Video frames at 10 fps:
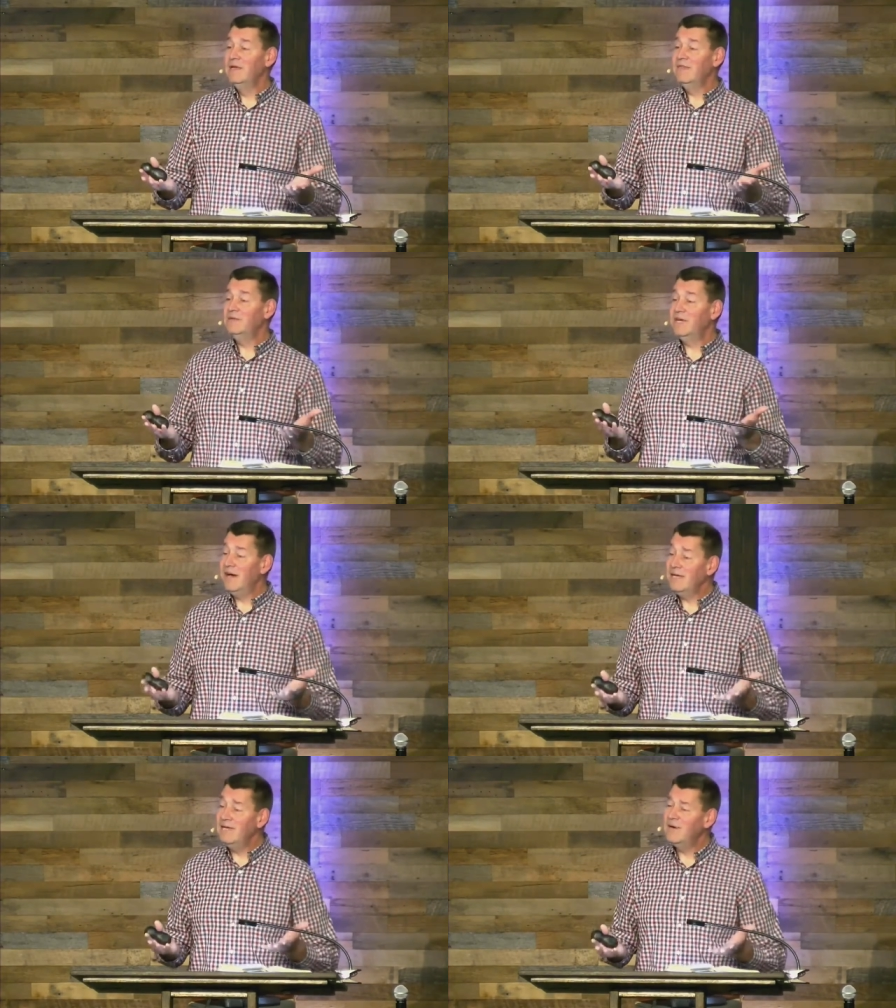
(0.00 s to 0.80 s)
They're
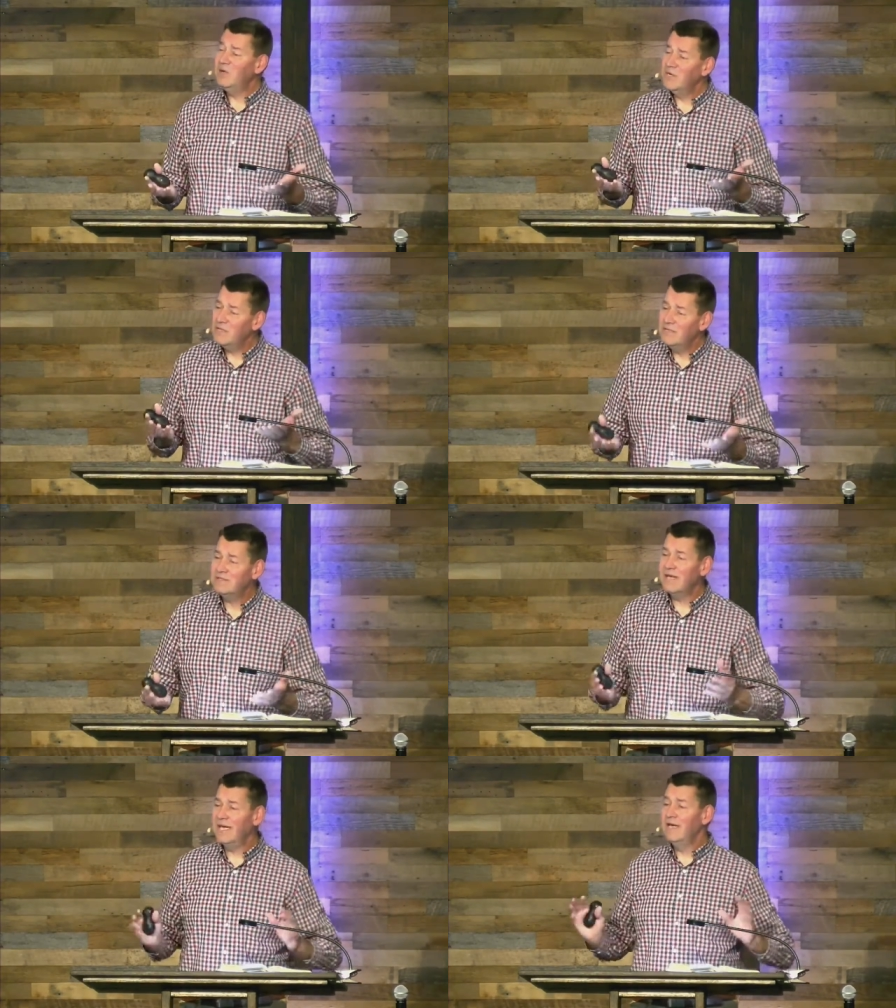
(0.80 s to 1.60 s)
talking about what it looks
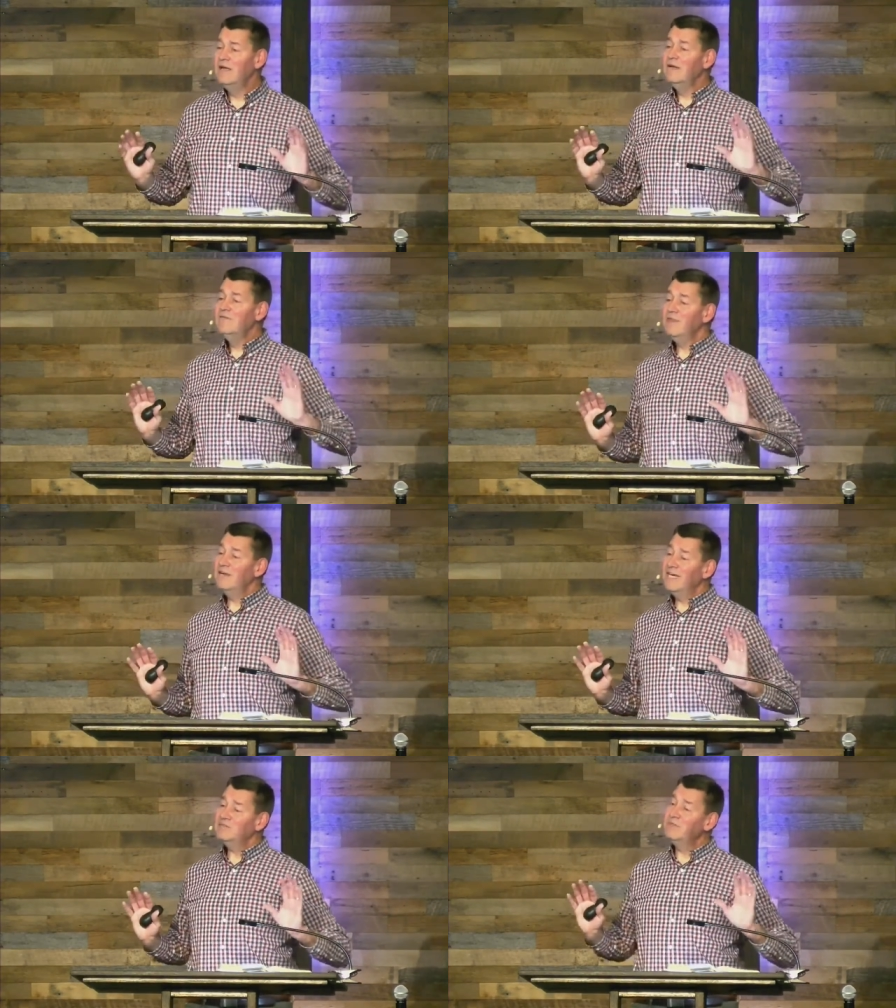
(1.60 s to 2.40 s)
like for the
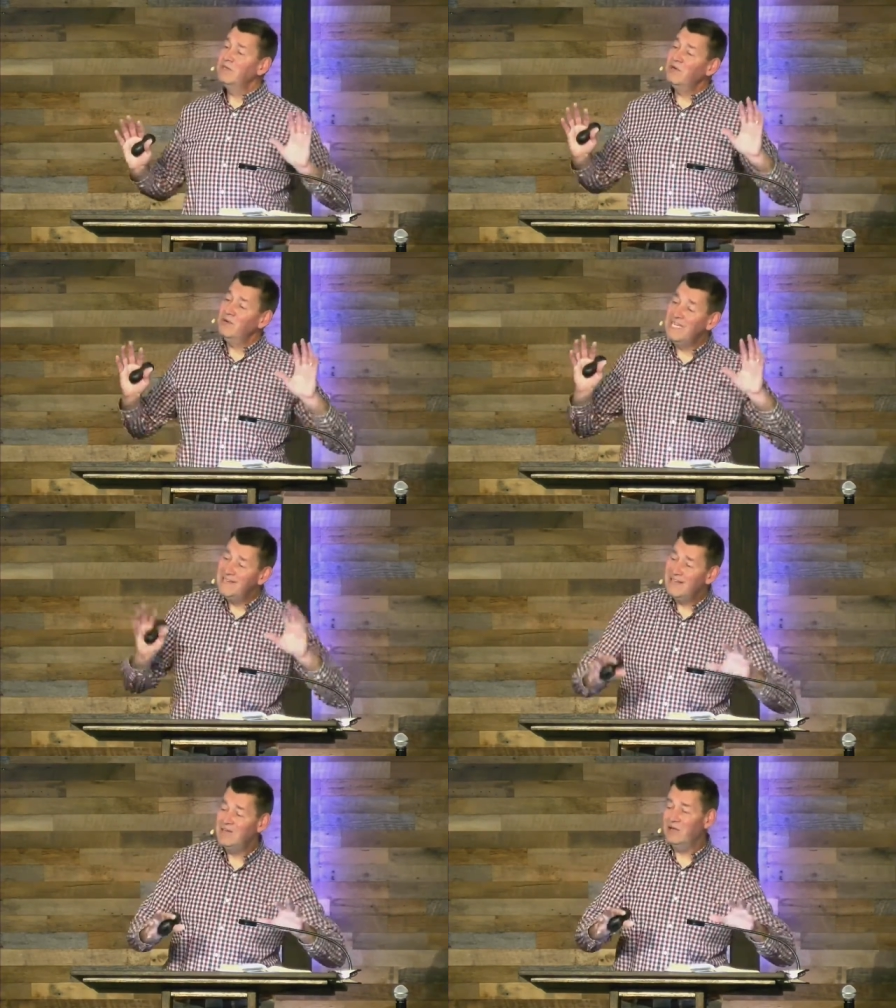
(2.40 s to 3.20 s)
gospel to go
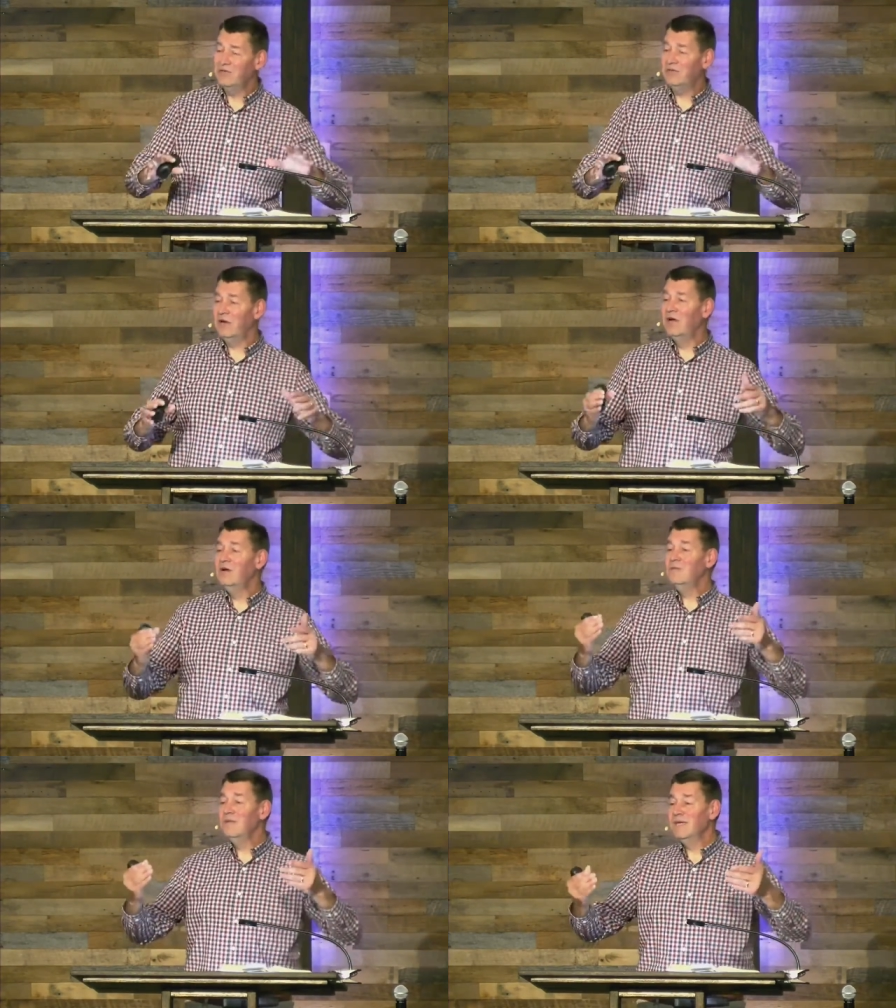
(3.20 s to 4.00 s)
into the culture
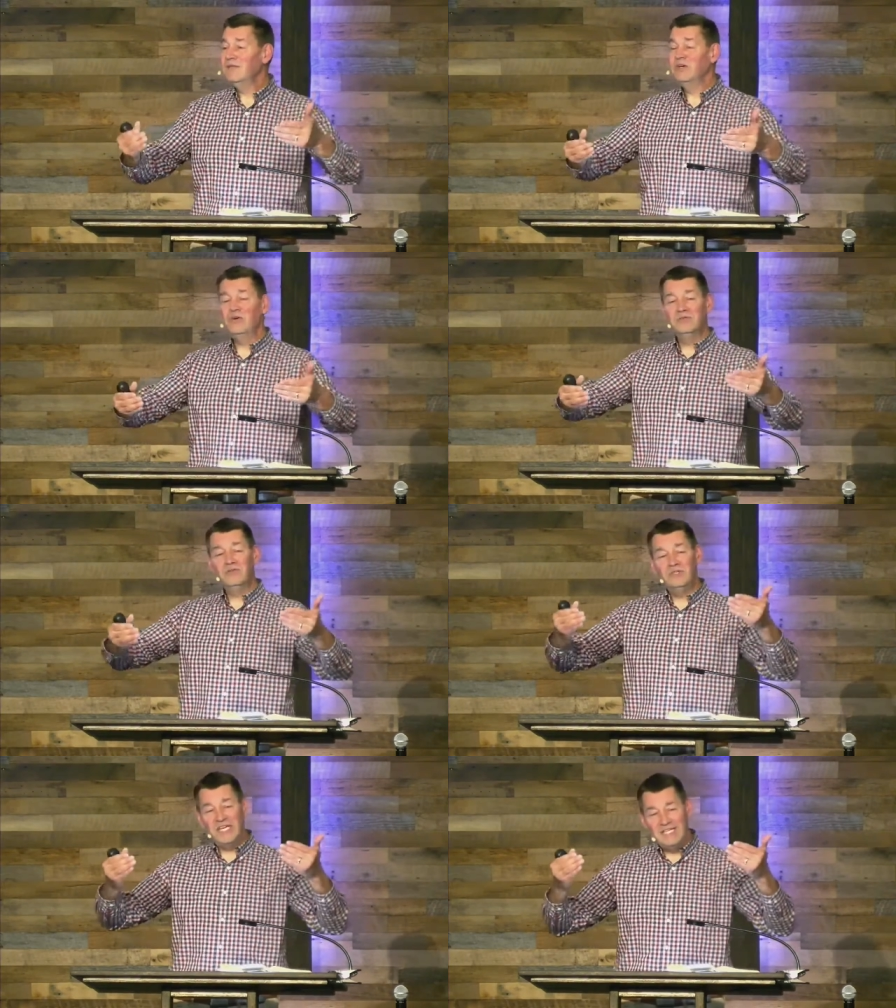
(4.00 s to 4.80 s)
without the culture
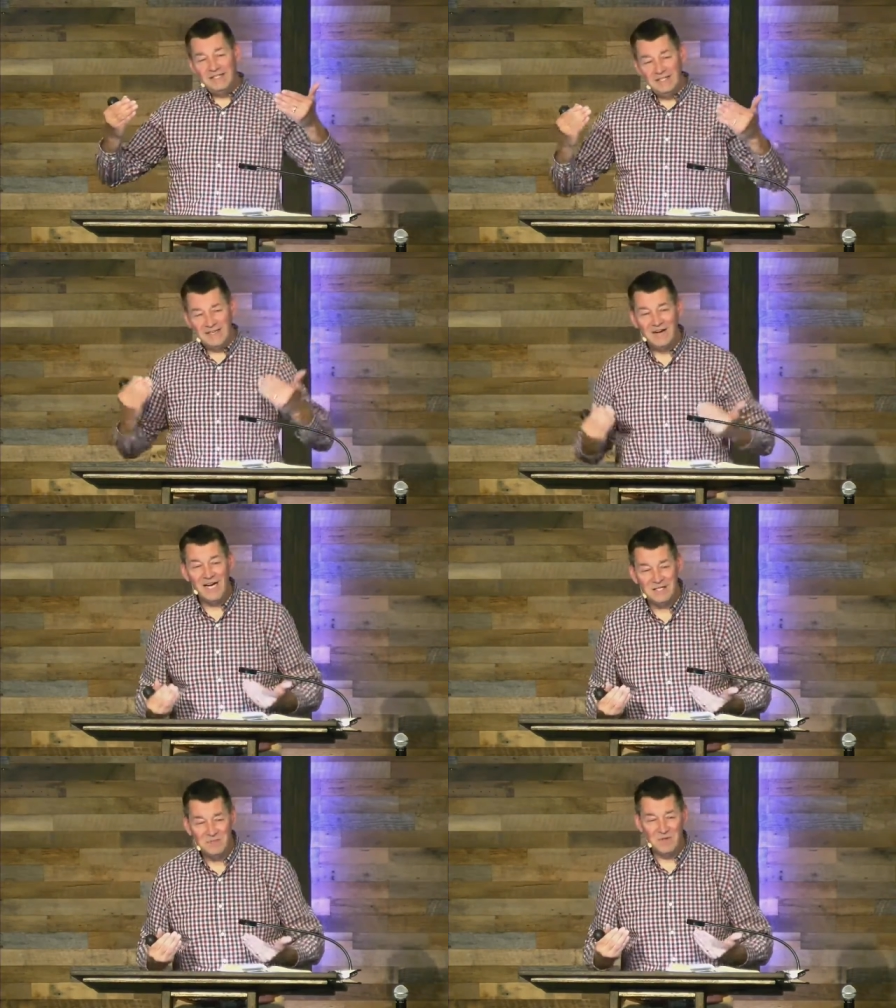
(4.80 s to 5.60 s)
changing the
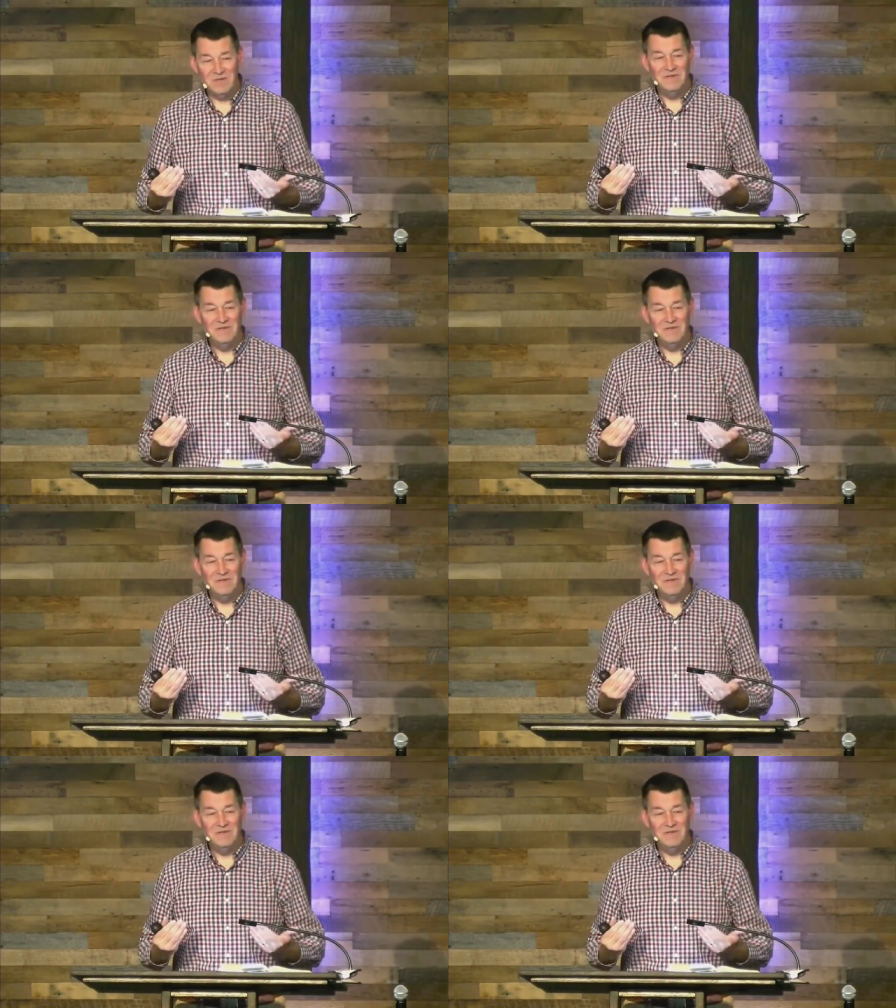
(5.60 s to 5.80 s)
gospel.